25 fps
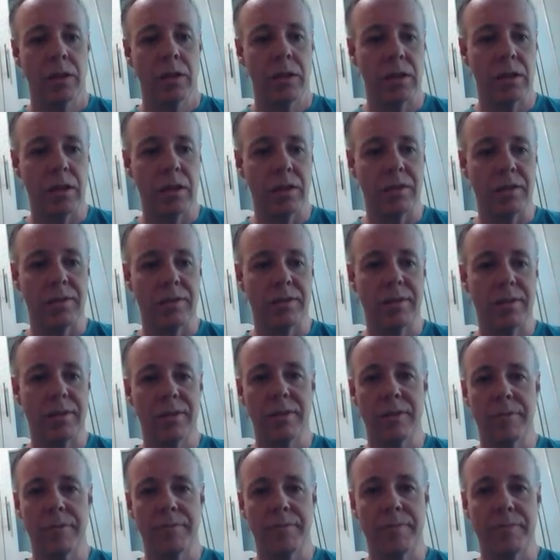this.
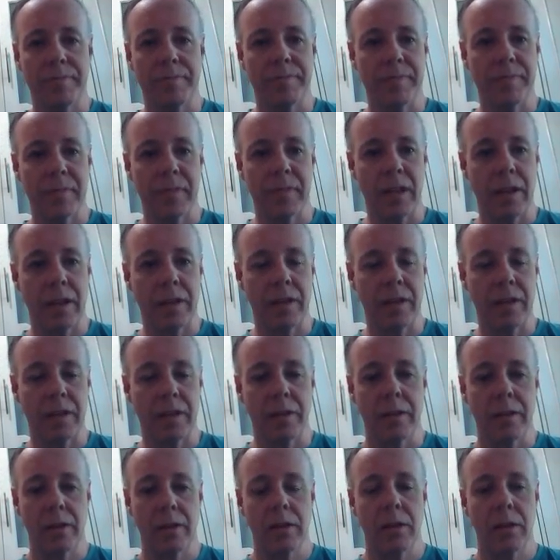Okay.
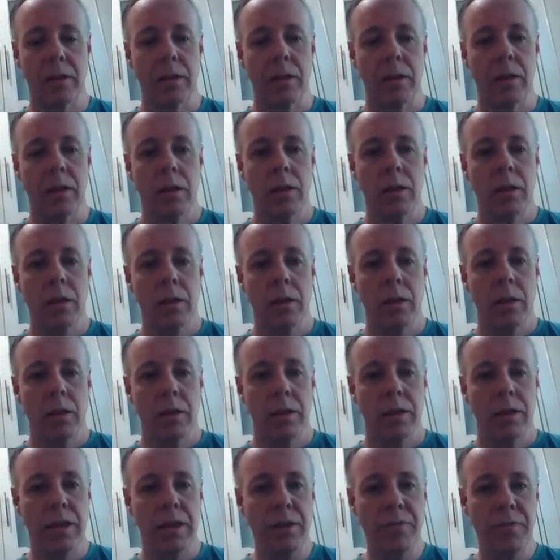
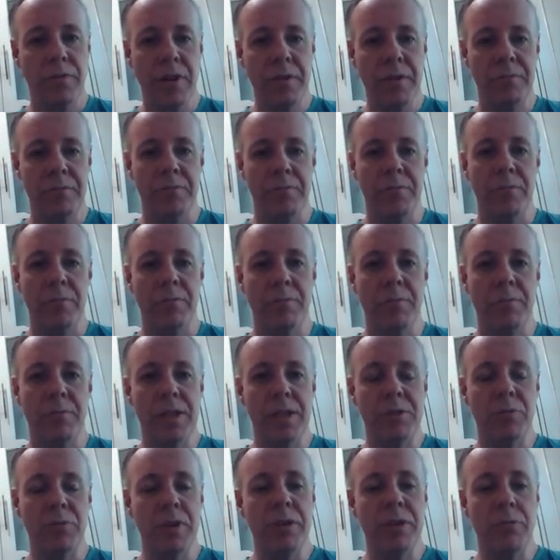Difference
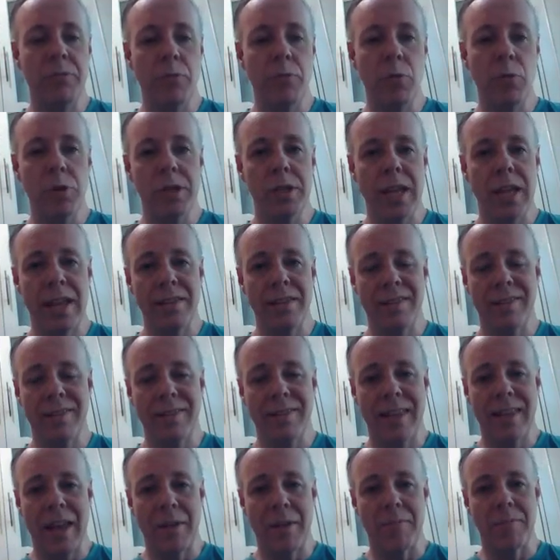between root and
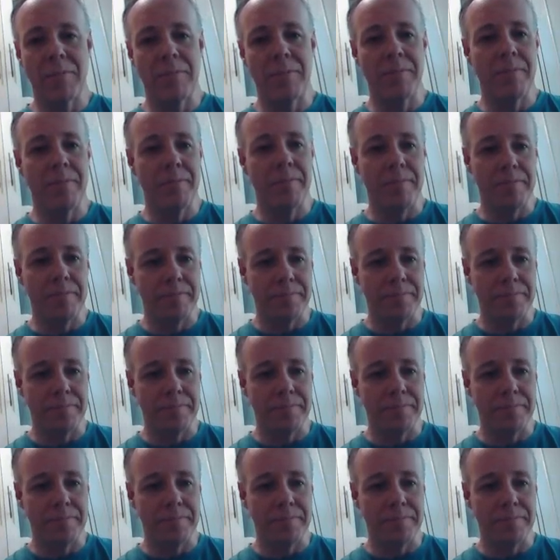stem.